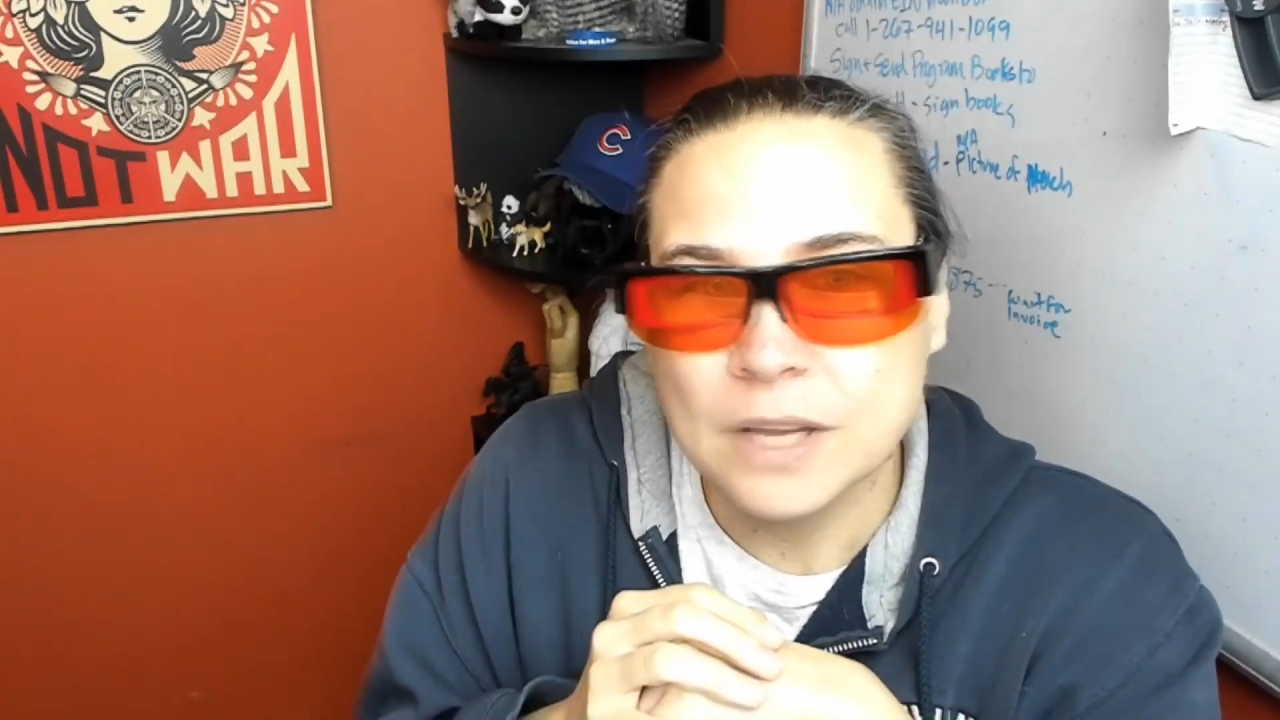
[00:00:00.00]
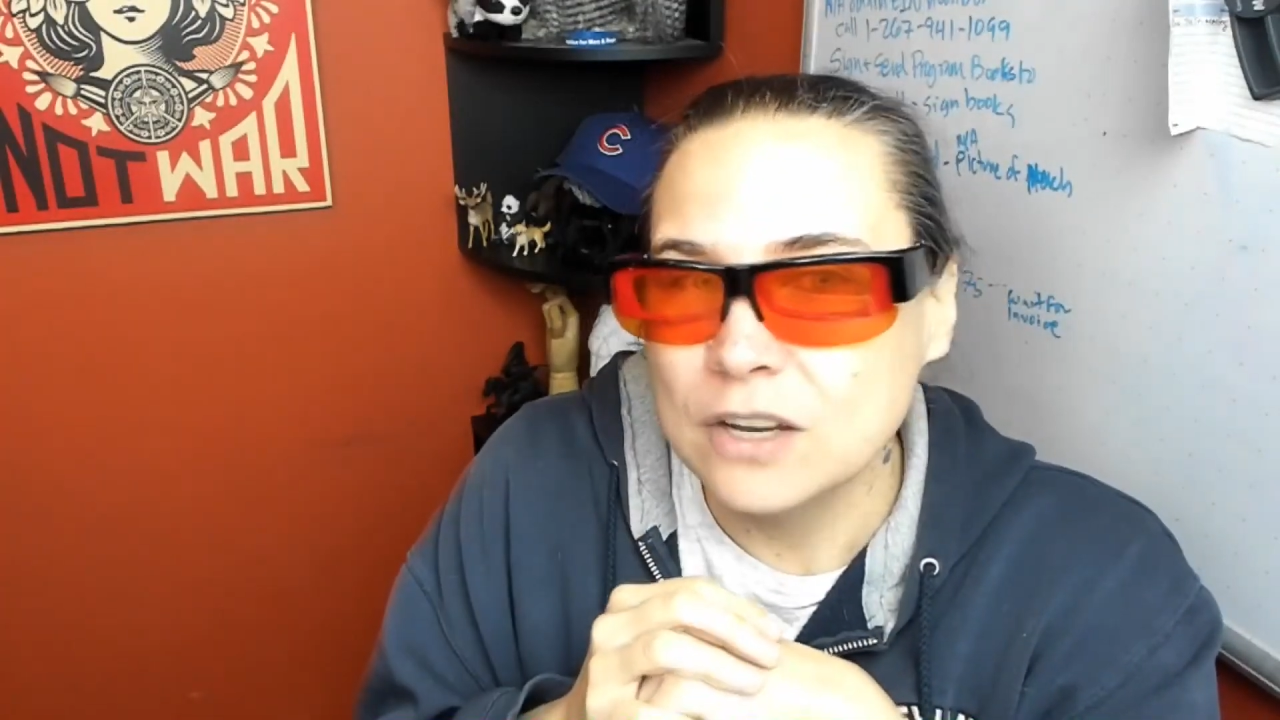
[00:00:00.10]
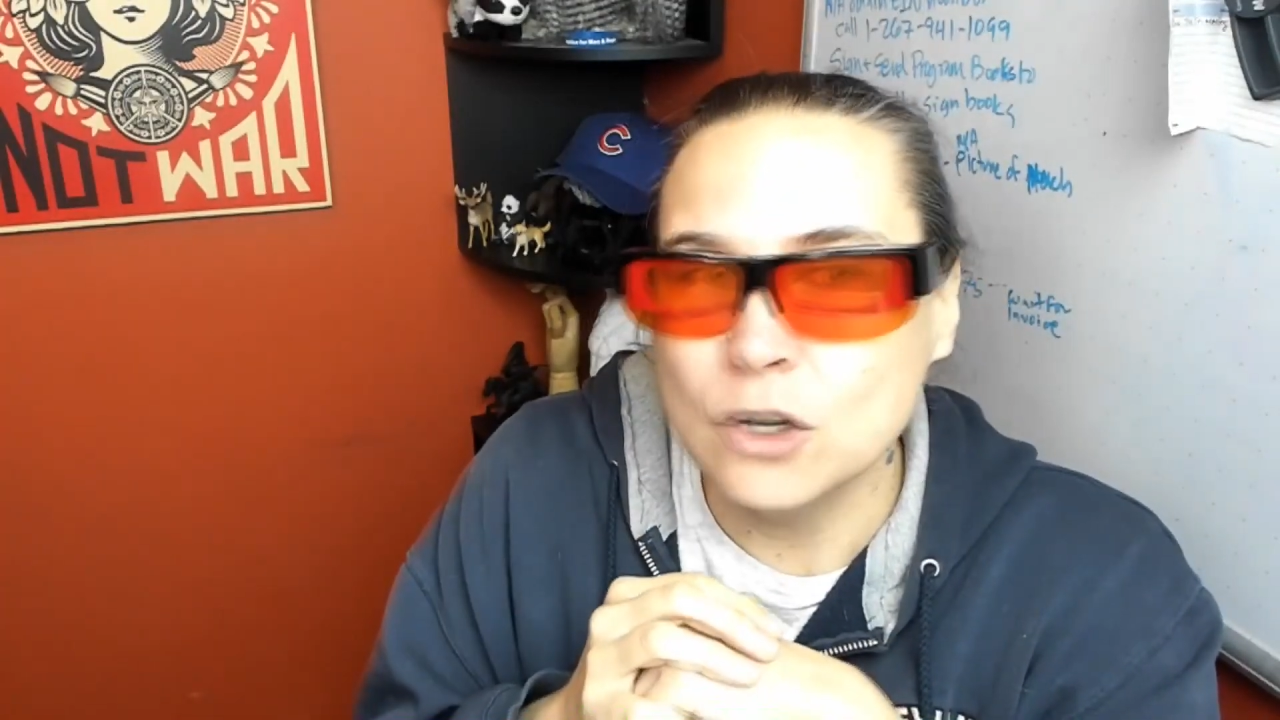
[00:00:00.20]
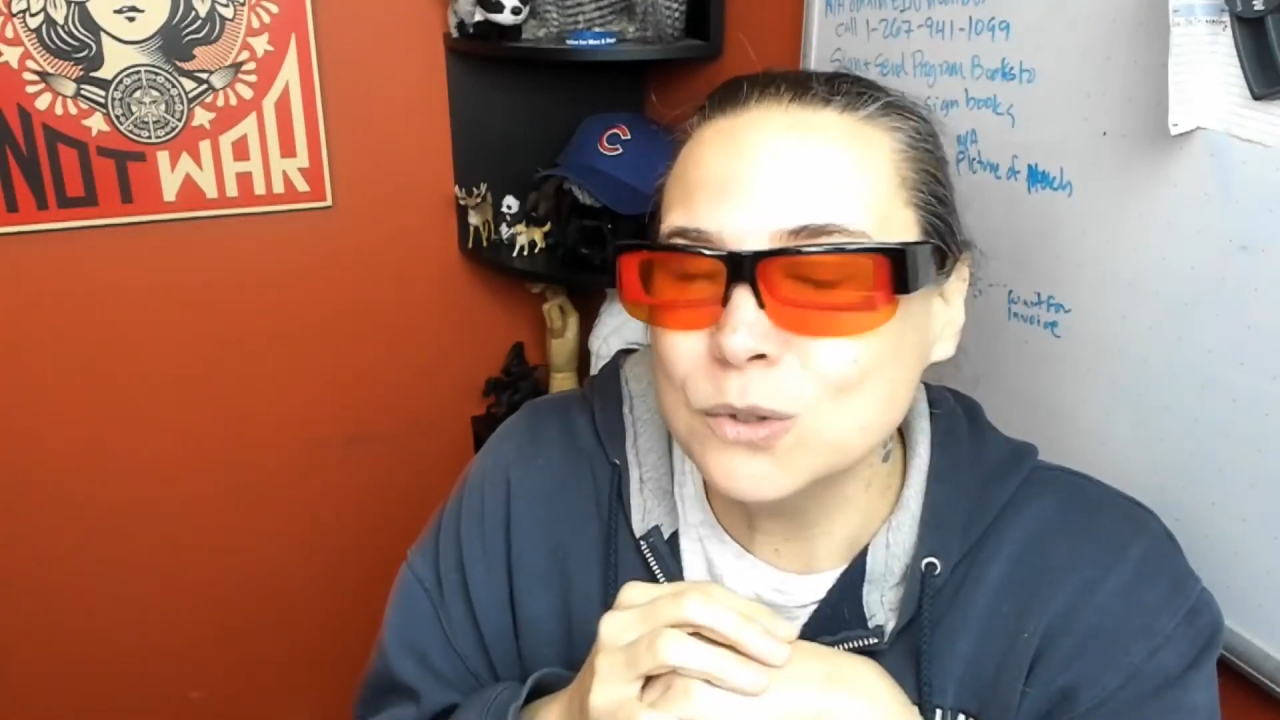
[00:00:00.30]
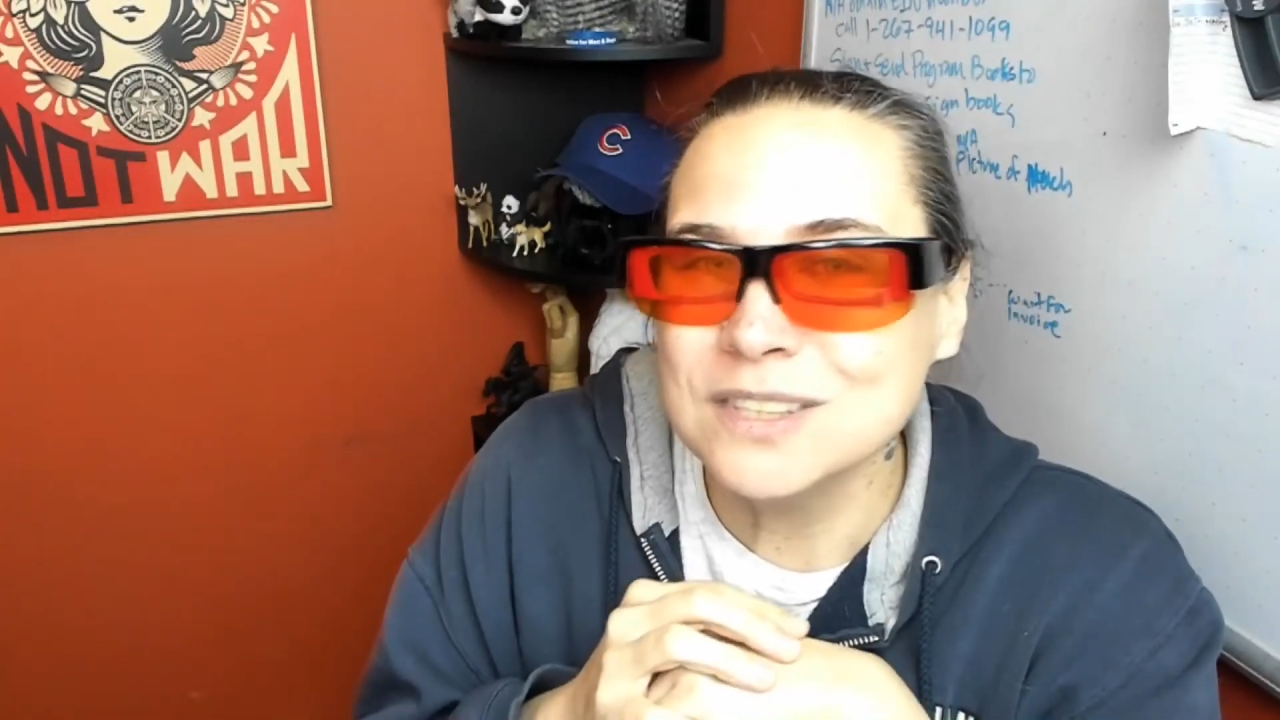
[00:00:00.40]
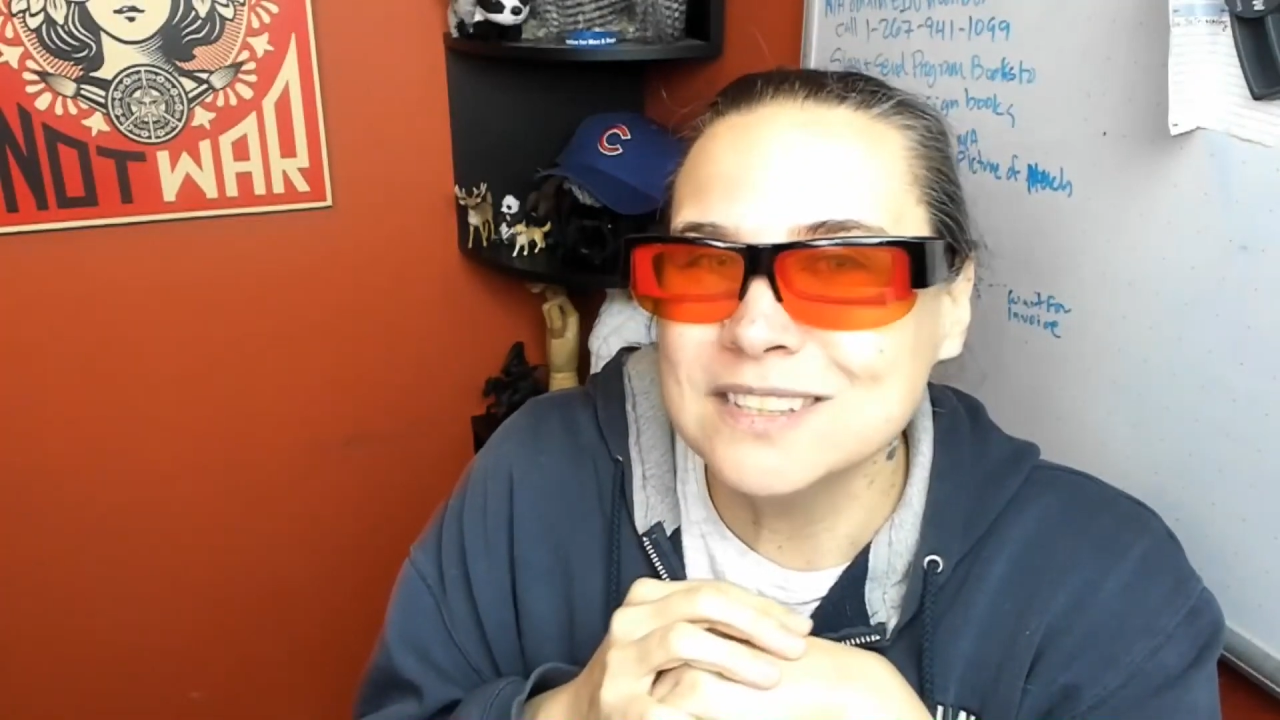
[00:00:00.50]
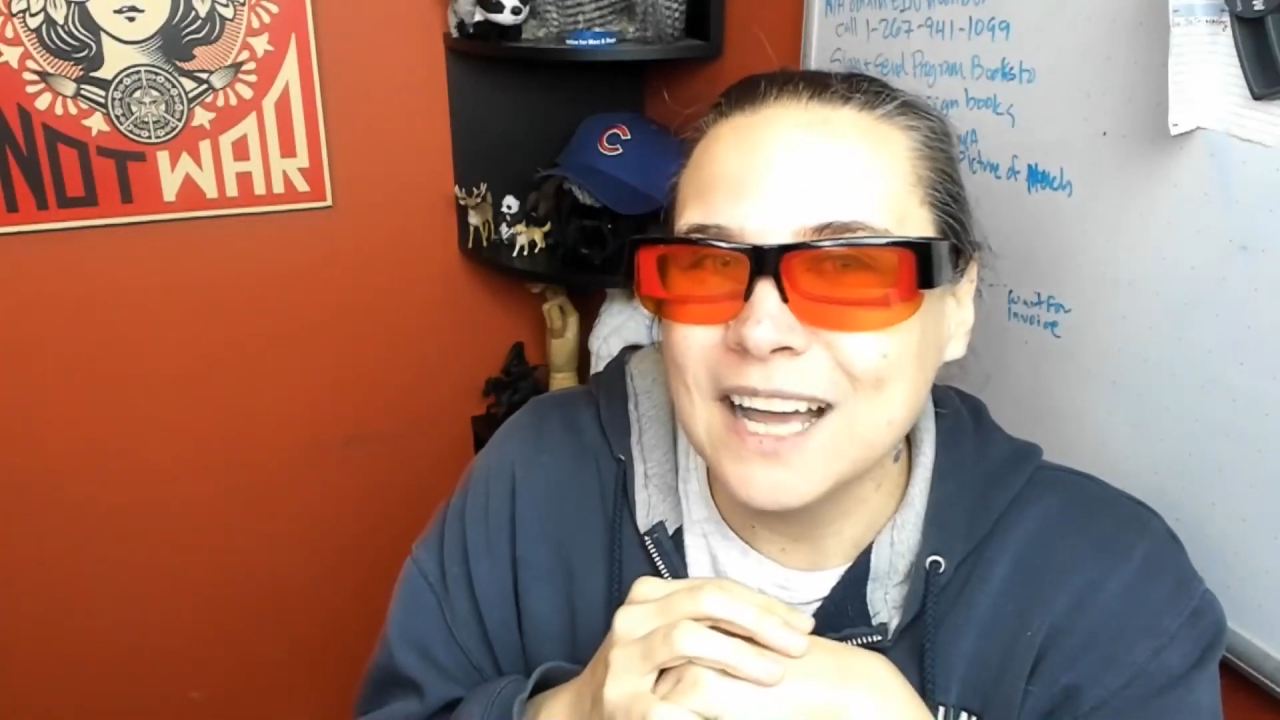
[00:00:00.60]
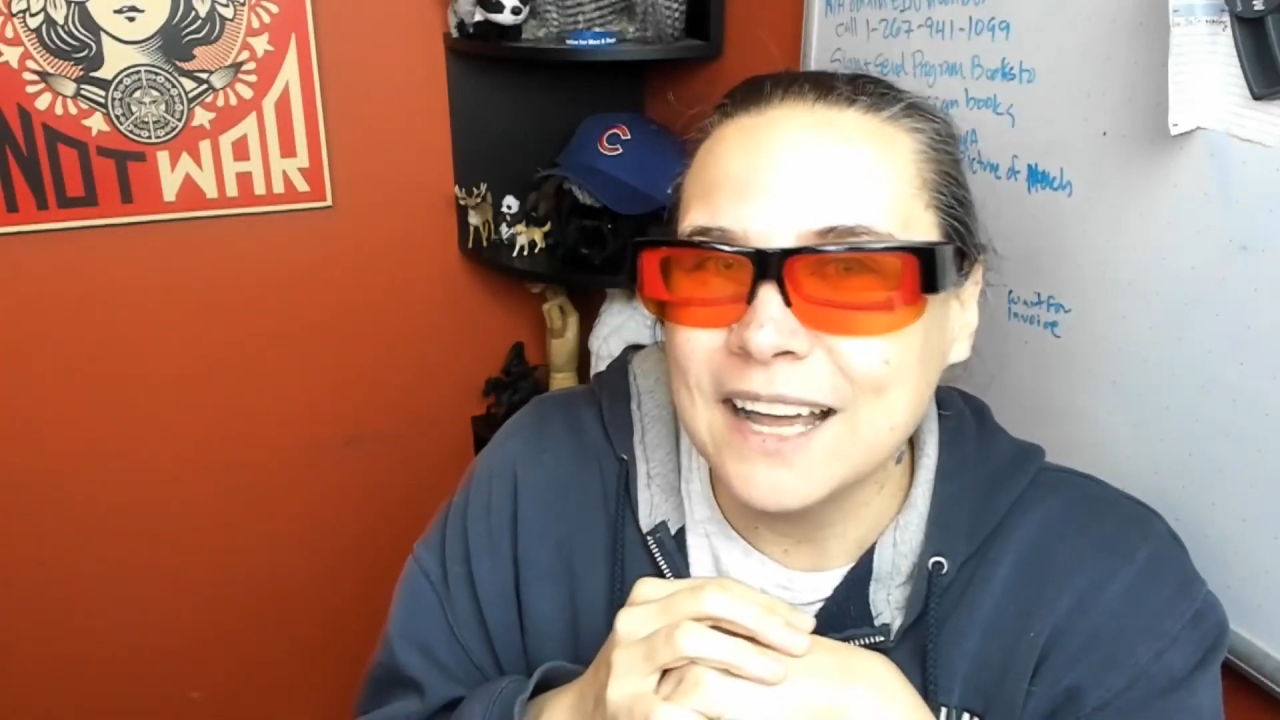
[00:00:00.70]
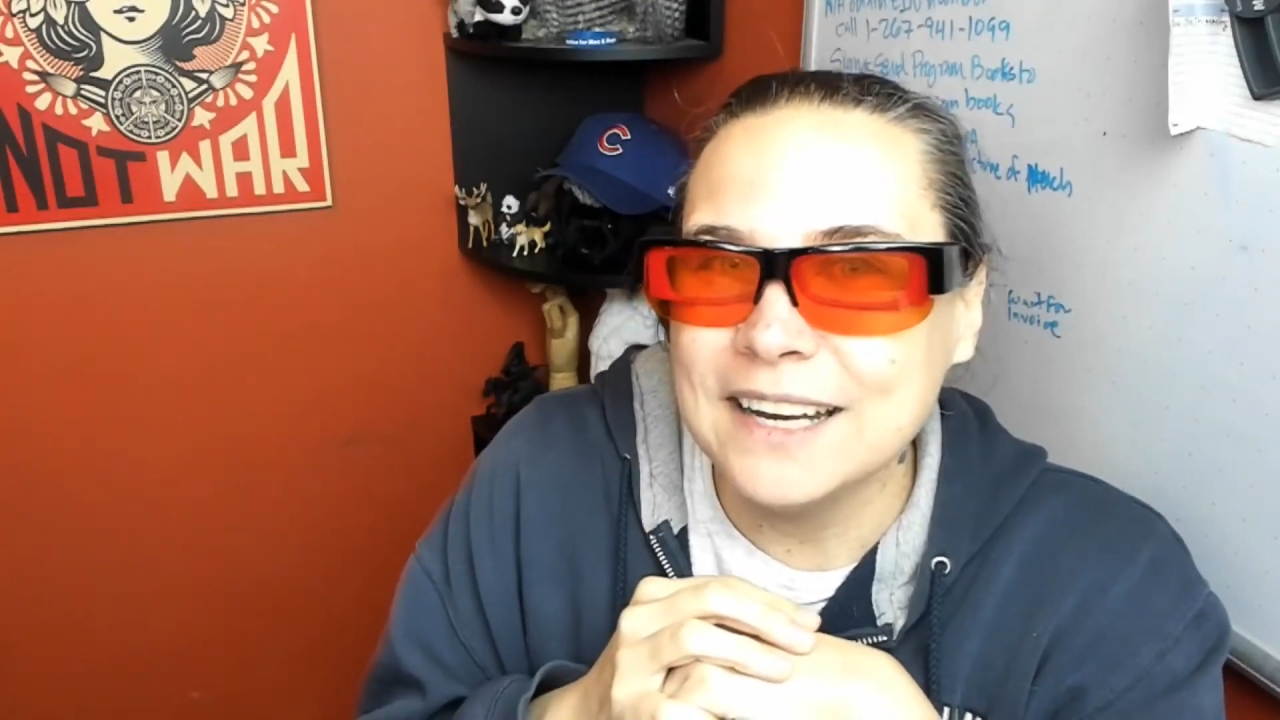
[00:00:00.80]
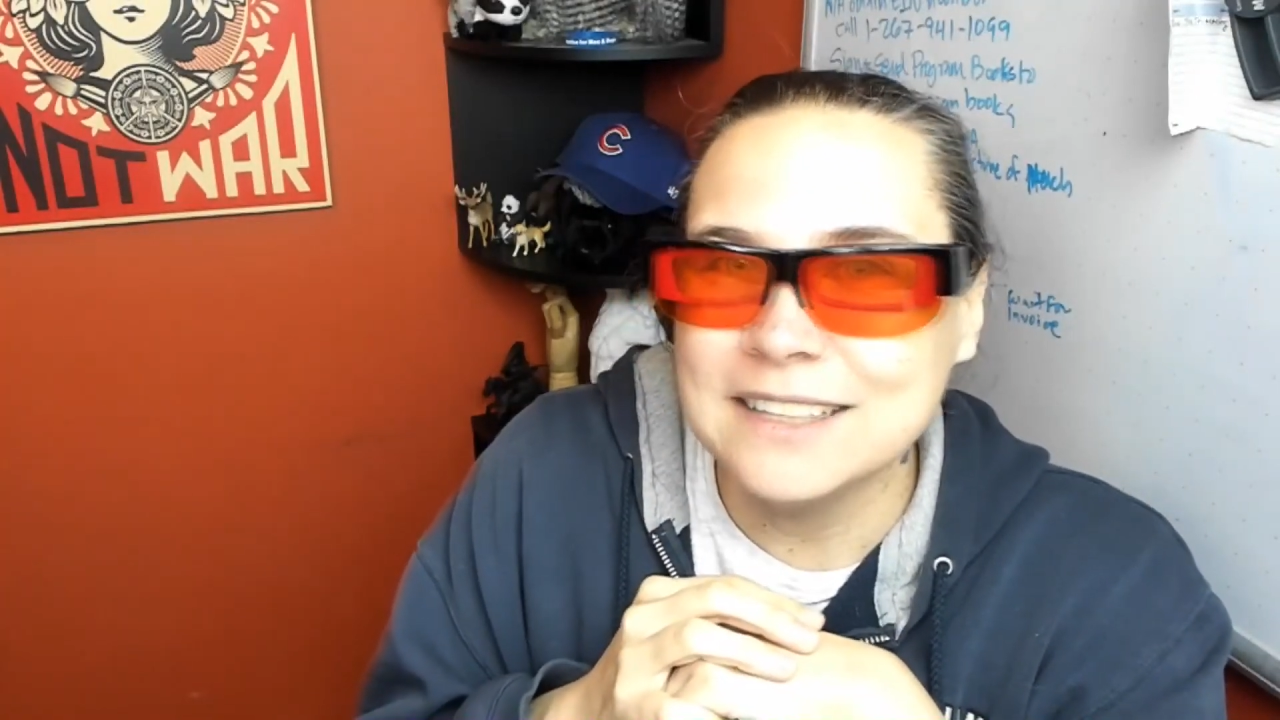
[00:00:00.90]
No
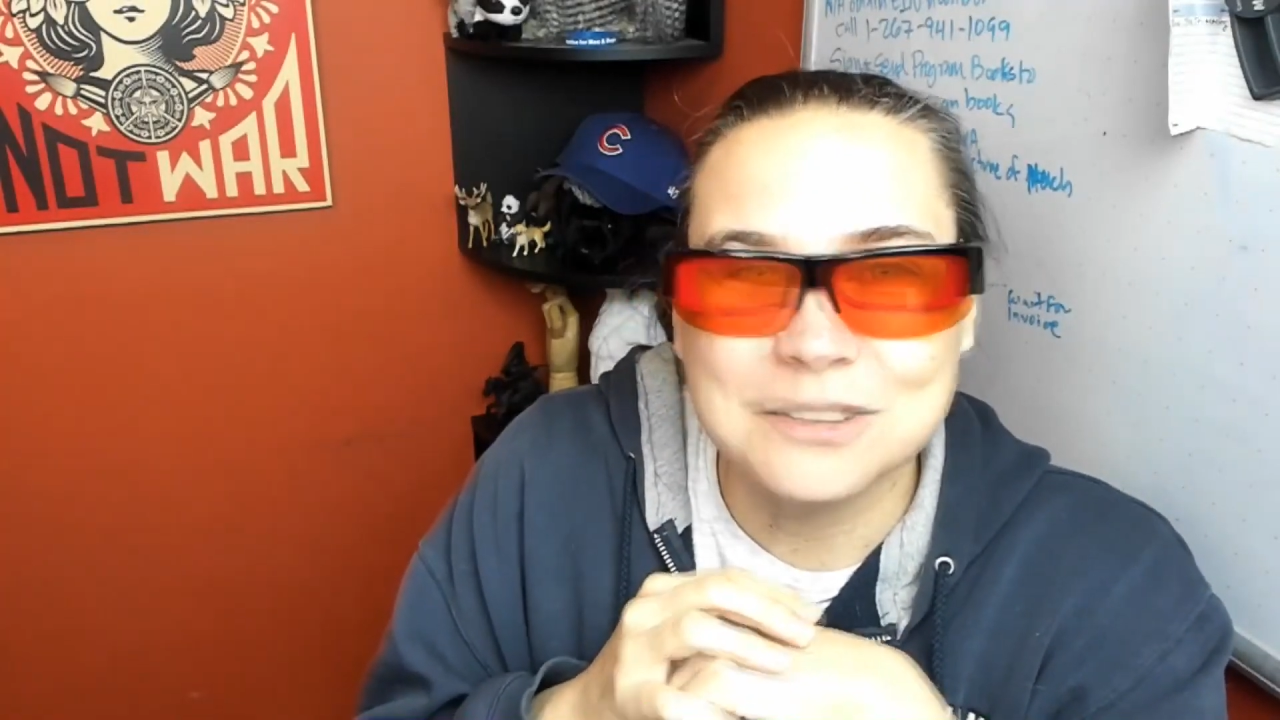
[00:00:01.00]
society